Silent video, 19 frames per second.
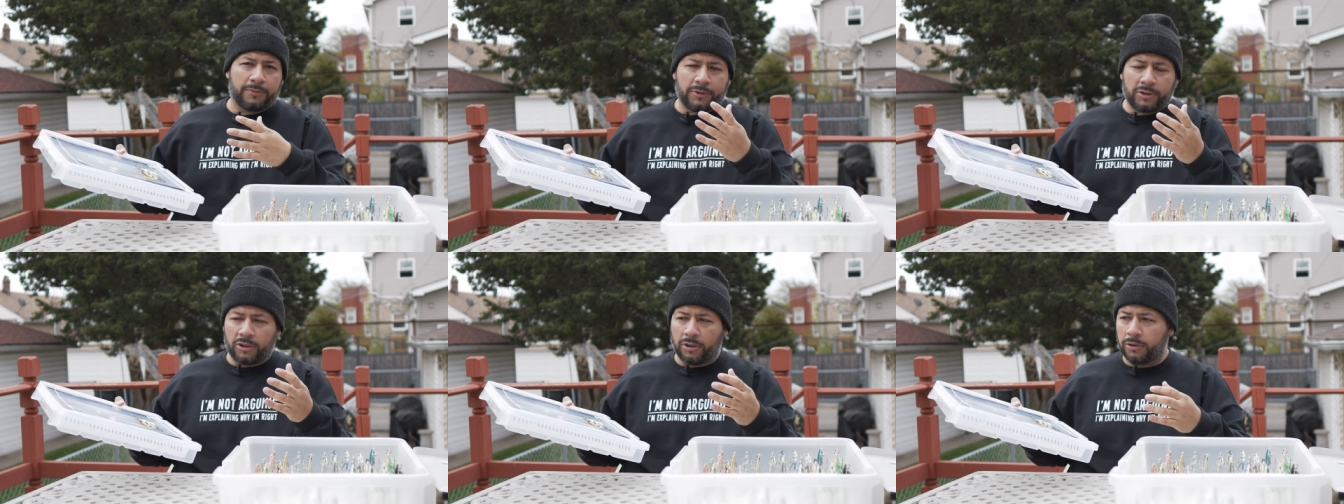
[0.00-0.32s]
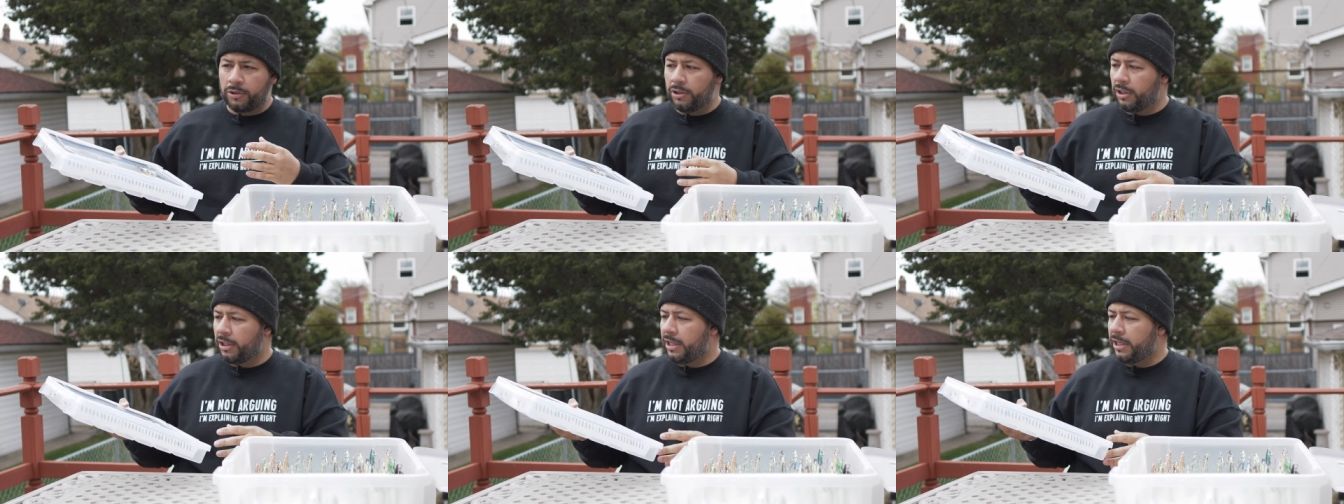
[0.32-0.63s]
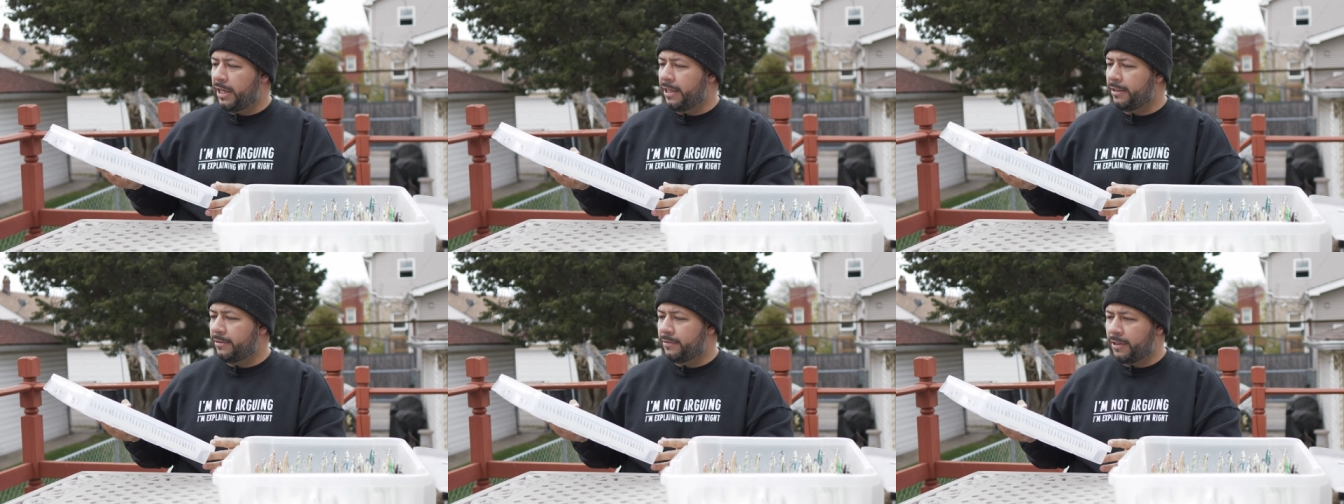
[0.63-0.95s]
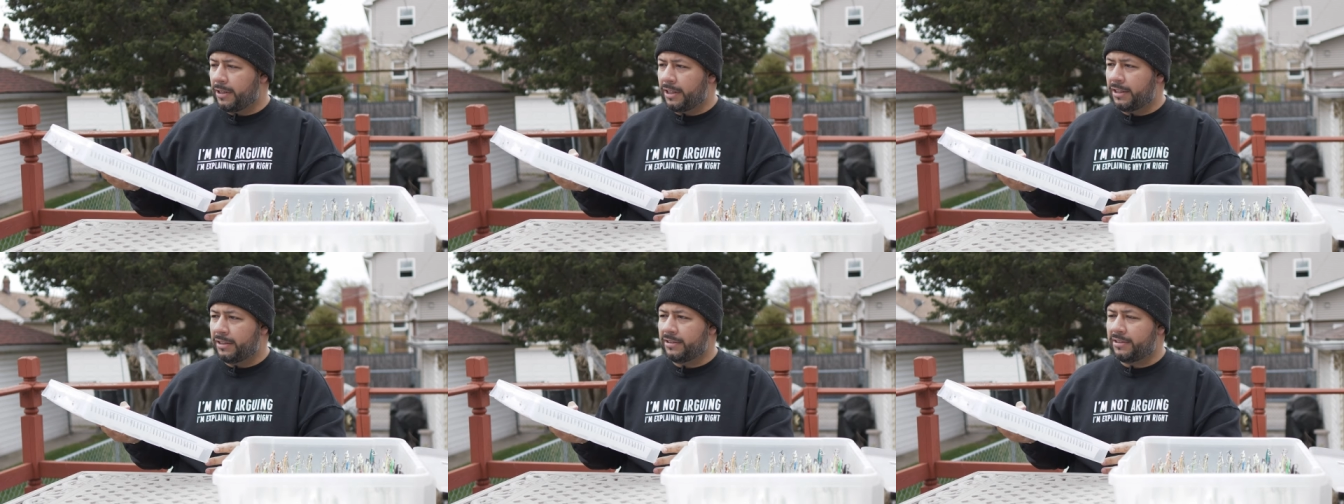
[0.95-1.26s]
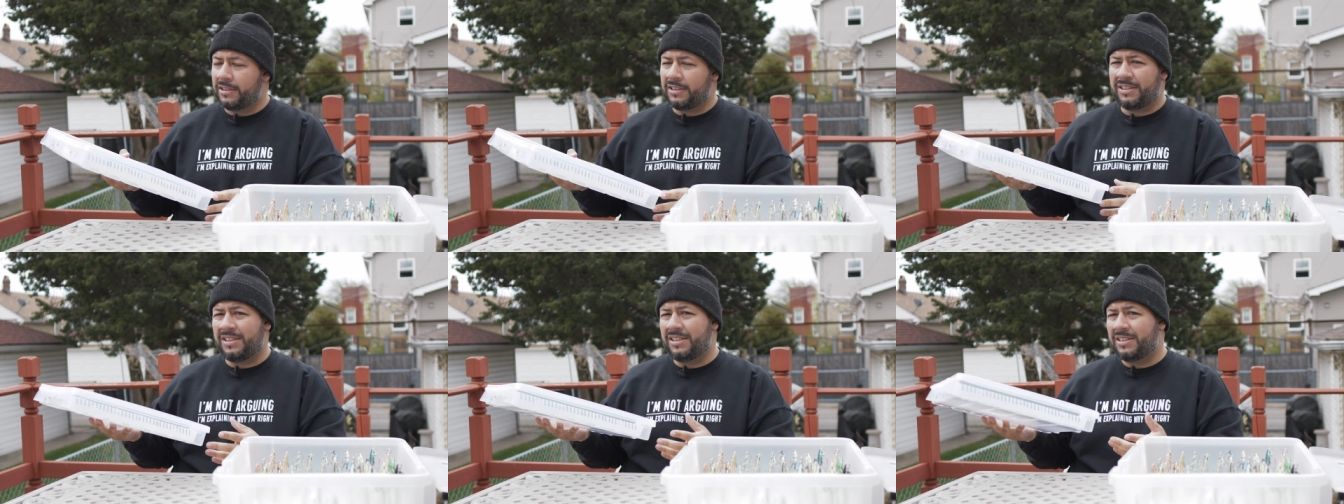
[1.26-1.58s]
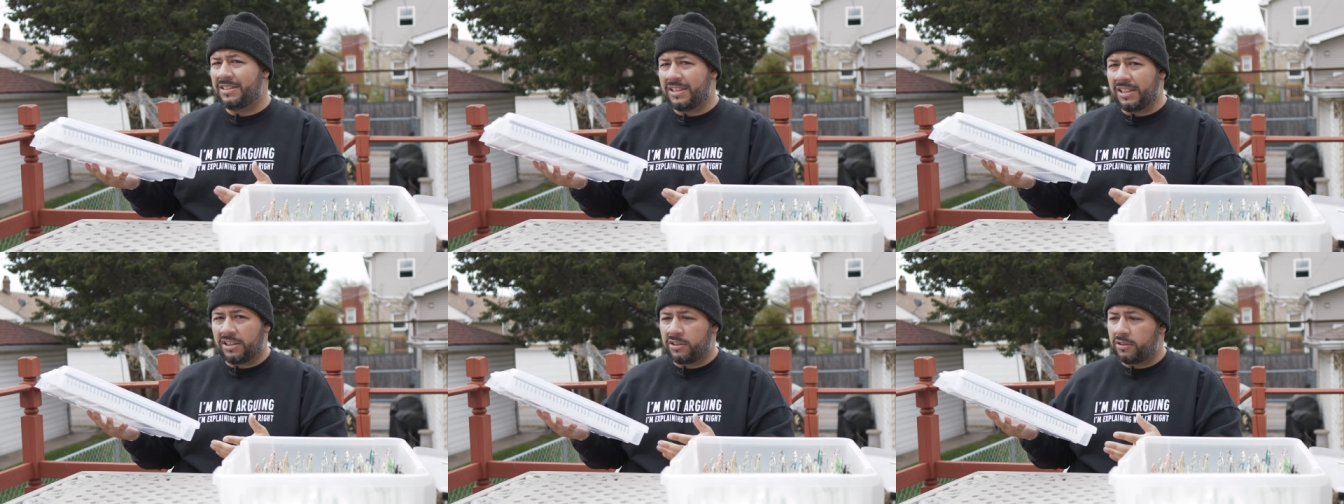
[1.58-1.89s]
So you're looking at uh,
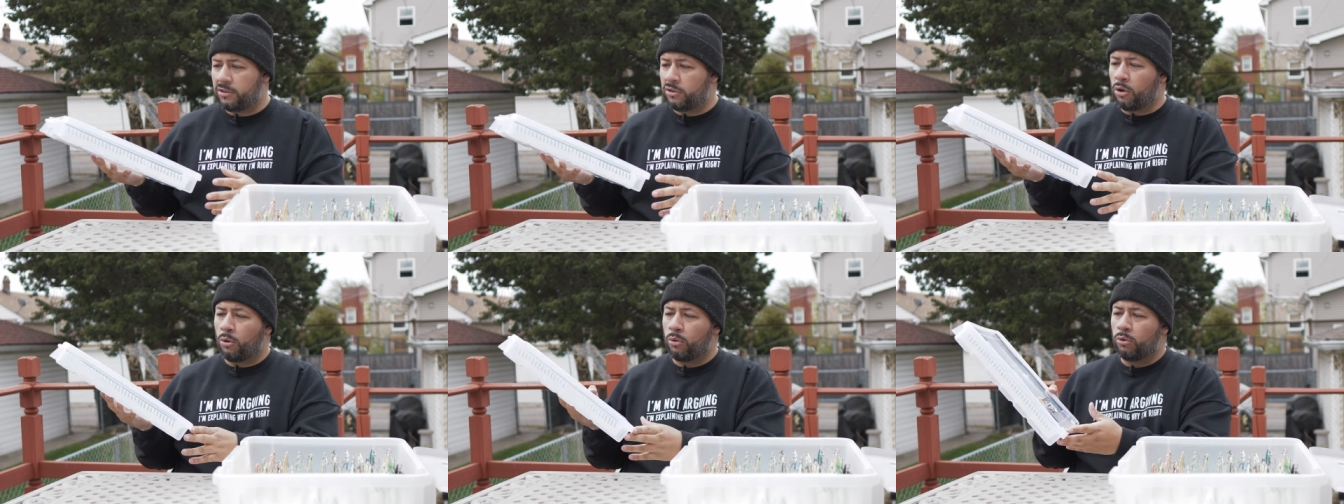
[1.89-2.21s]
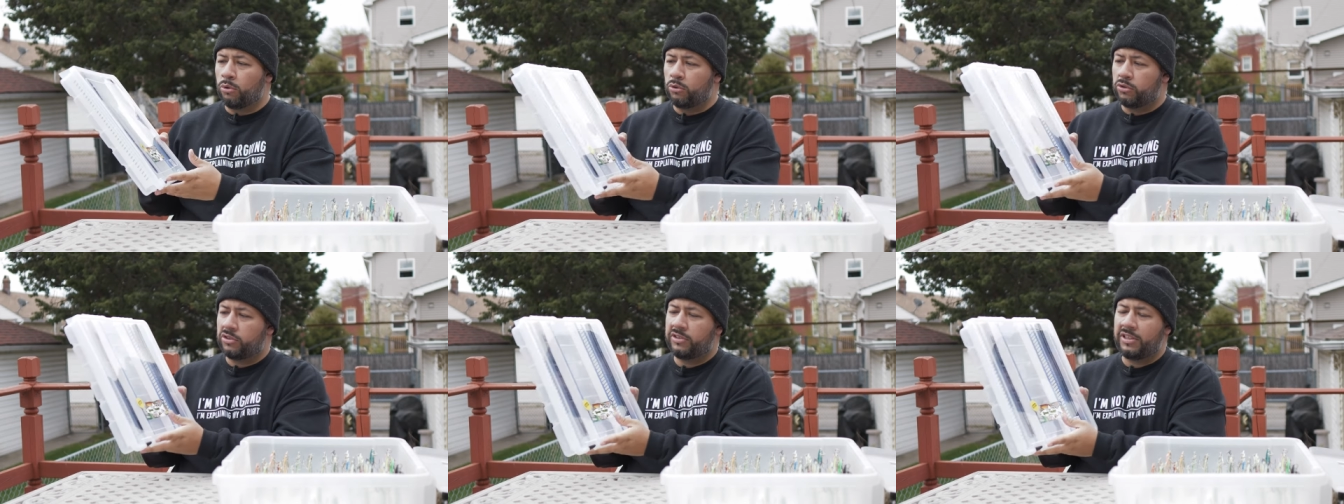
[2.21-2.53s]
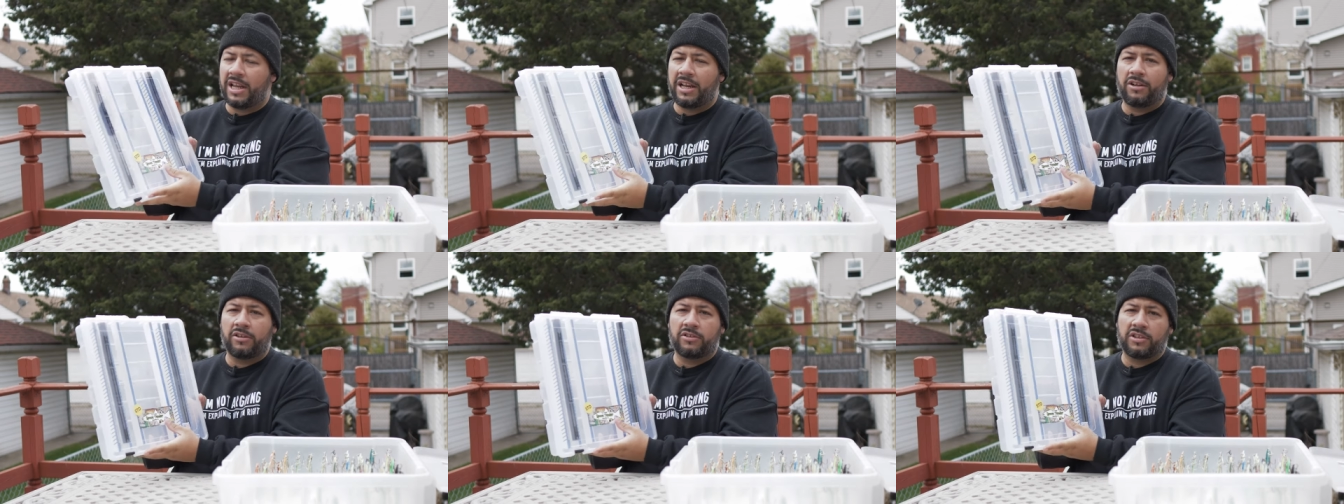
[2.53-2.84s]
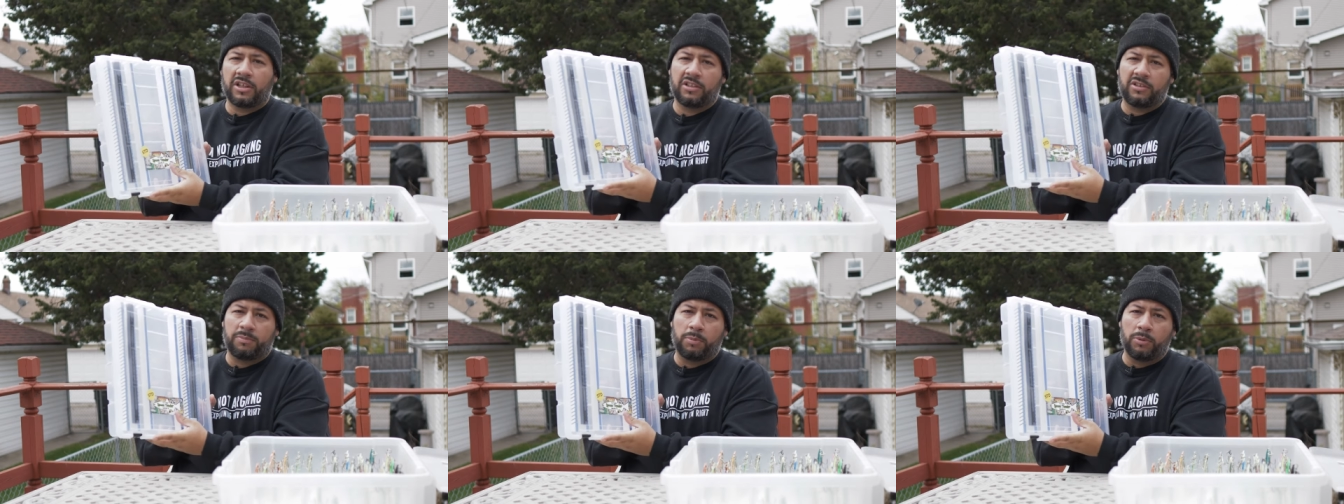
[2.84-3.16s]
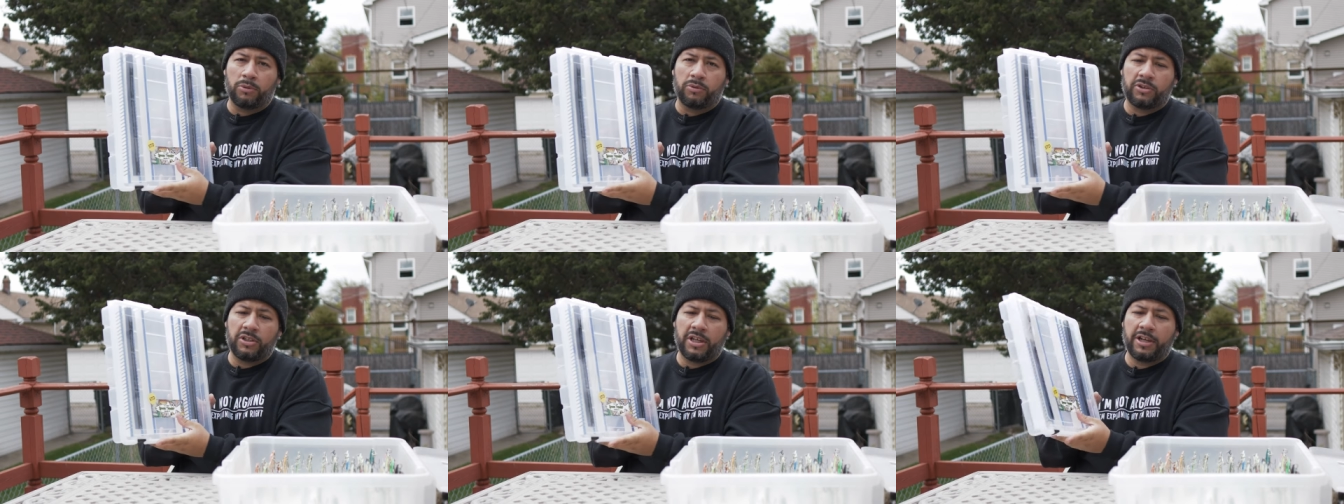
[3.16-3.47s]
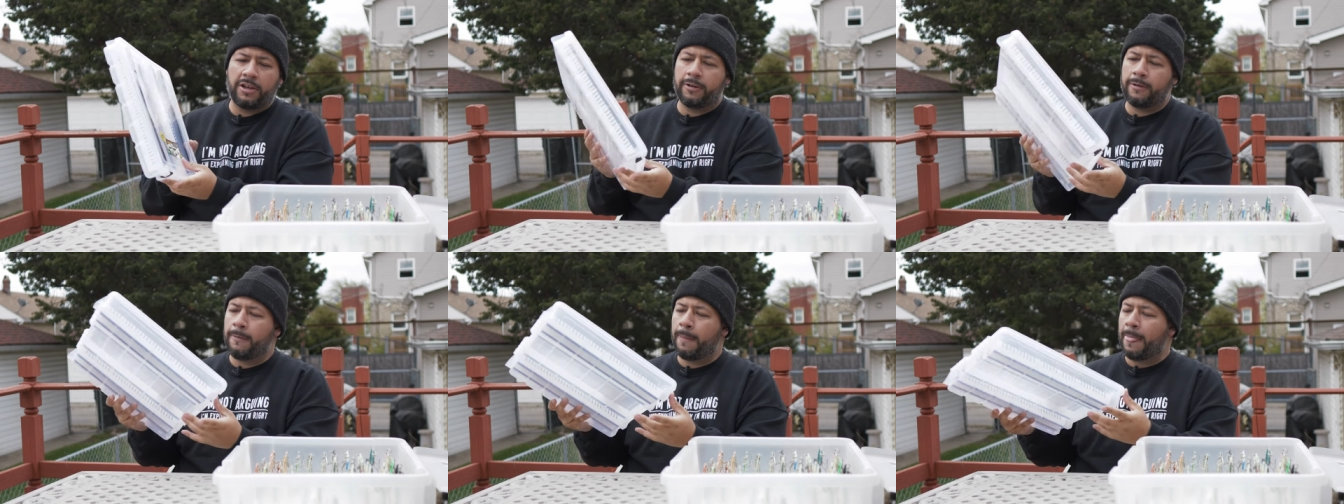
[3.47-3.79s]
sixty-six total standard size spoons in
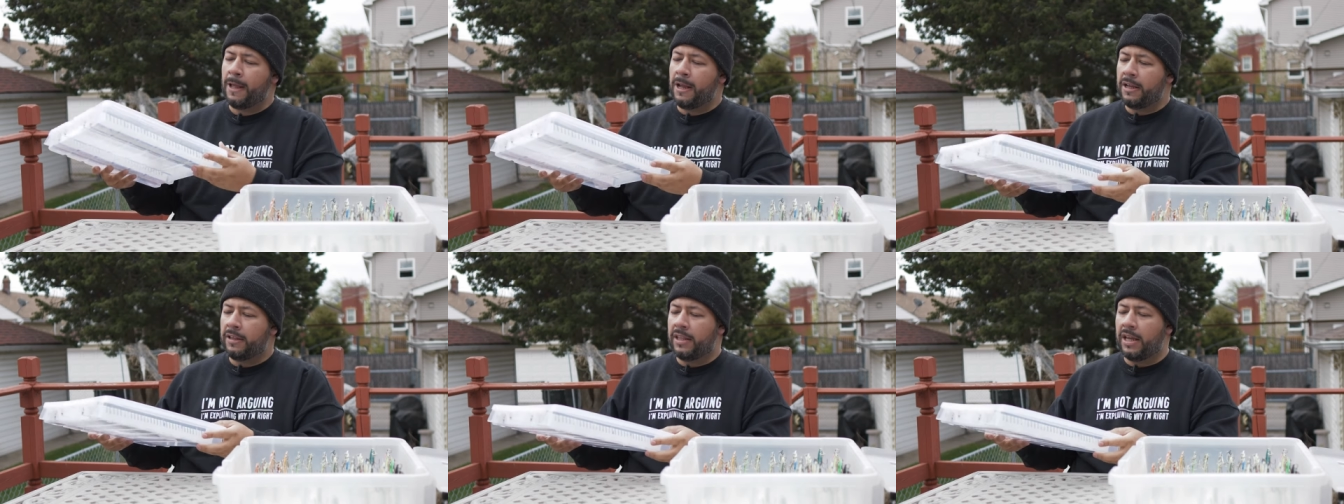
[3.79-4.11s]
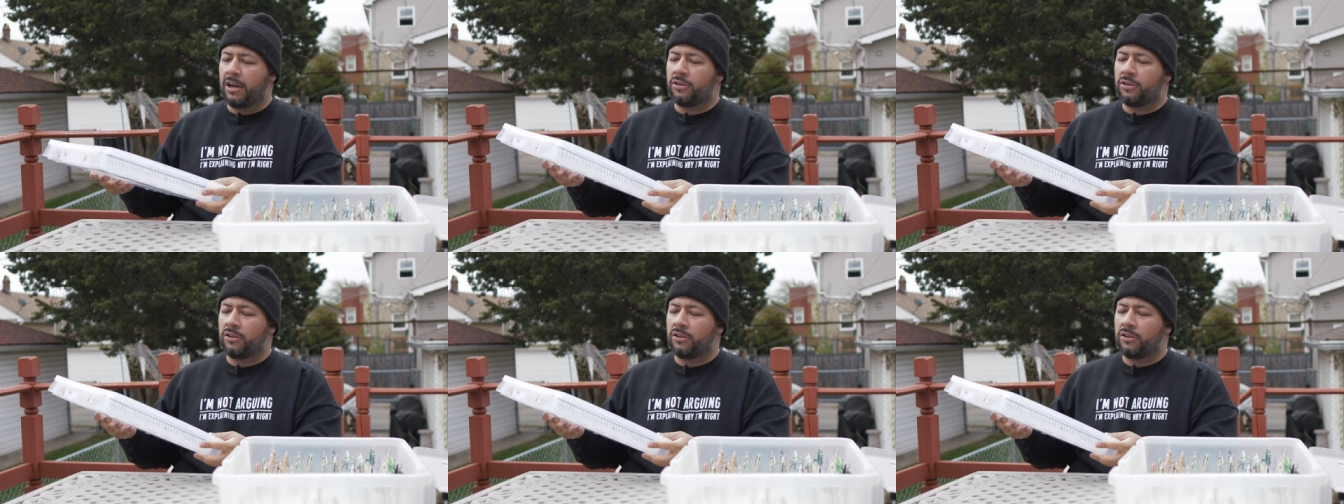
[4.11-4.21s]
here. They